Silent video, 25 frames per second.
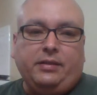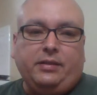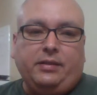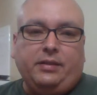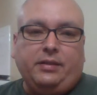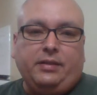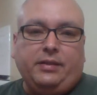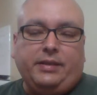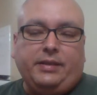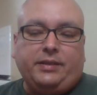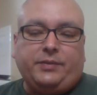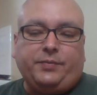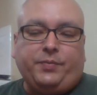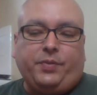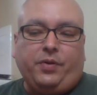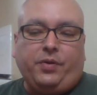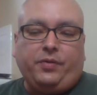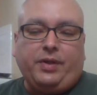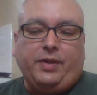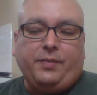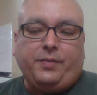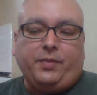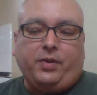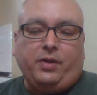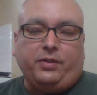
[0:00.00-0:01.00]
this
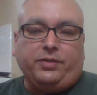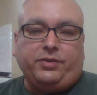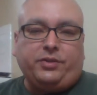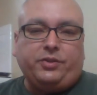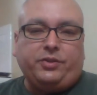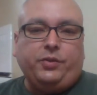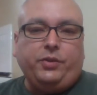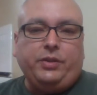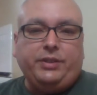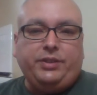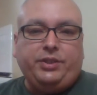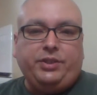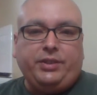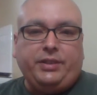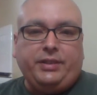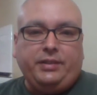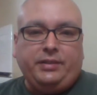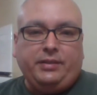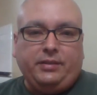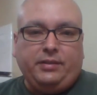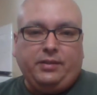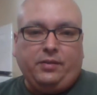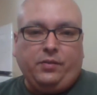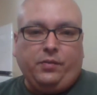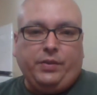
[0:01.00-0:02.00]
program called Schoology,
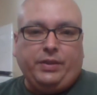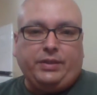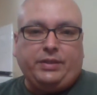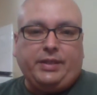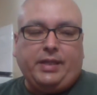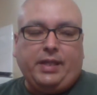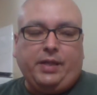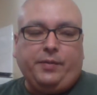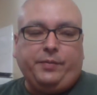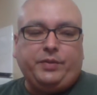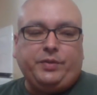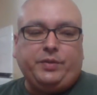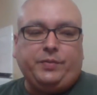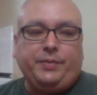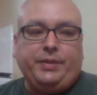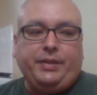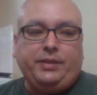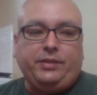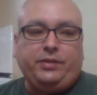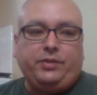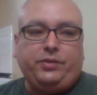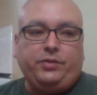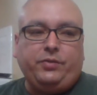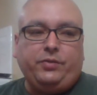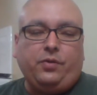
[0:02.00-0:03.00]
which helps me
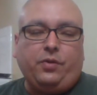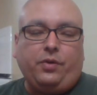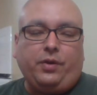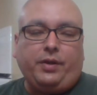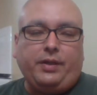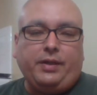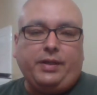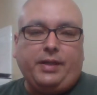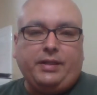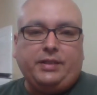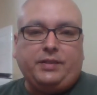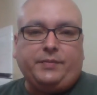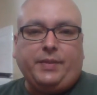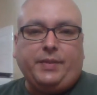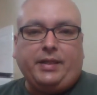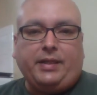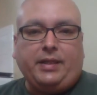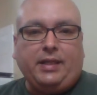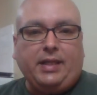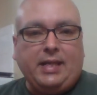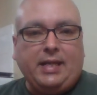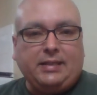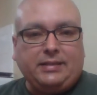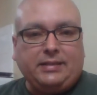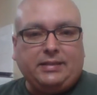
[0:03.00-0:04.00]
to organize my
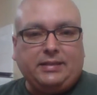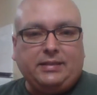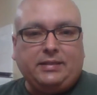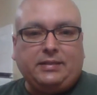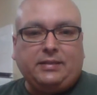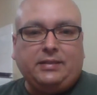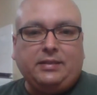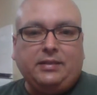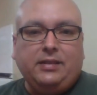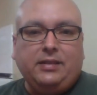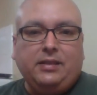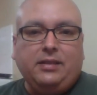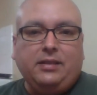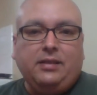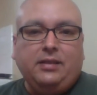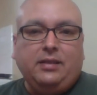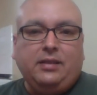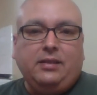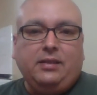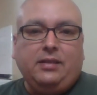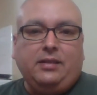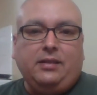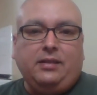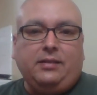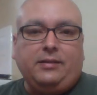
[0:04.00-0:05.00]
classes.
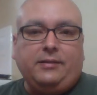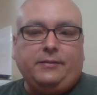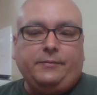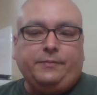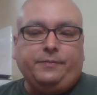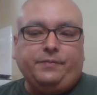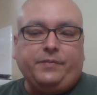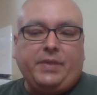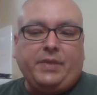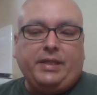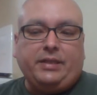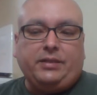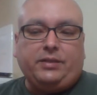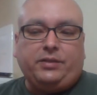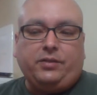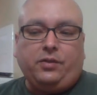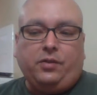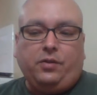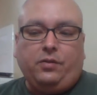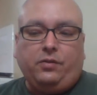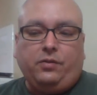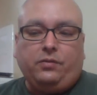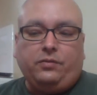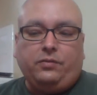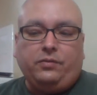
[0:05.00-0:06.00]
And
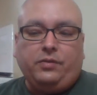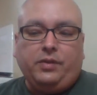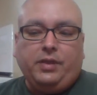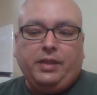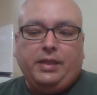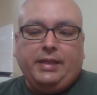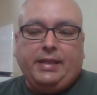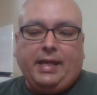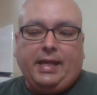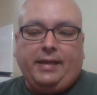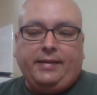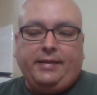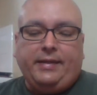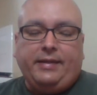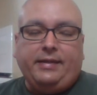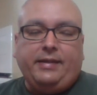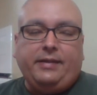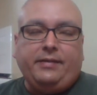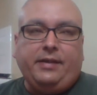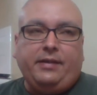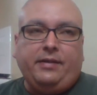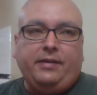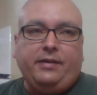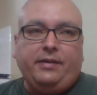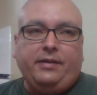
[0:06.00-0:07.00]
then
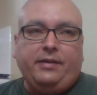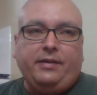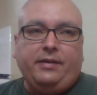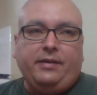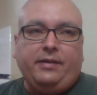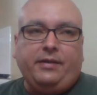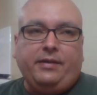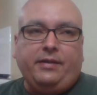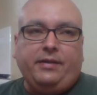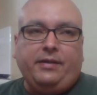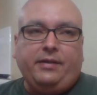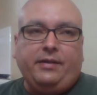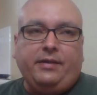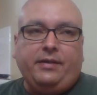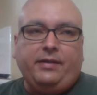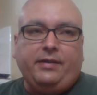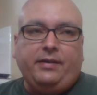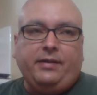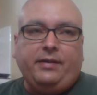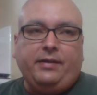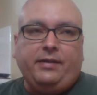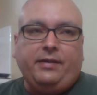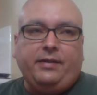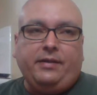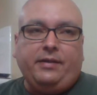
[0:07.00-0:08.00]
in a few
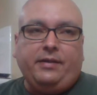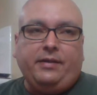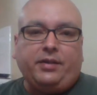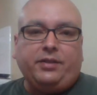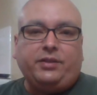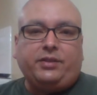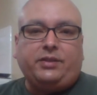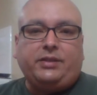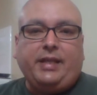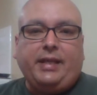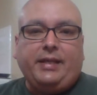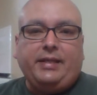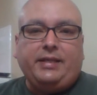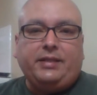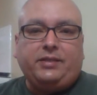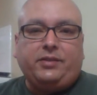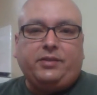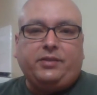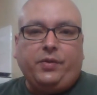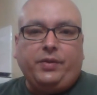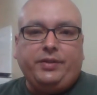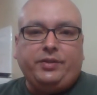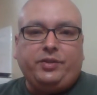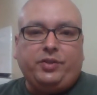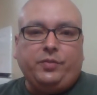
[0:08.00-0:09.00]
years, our state is
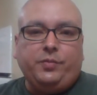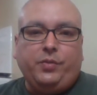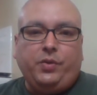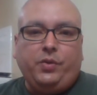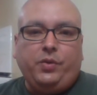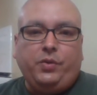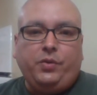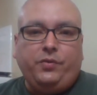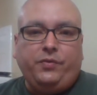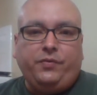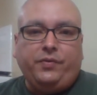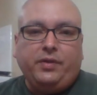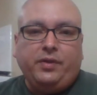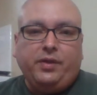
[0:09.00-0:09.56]
going to move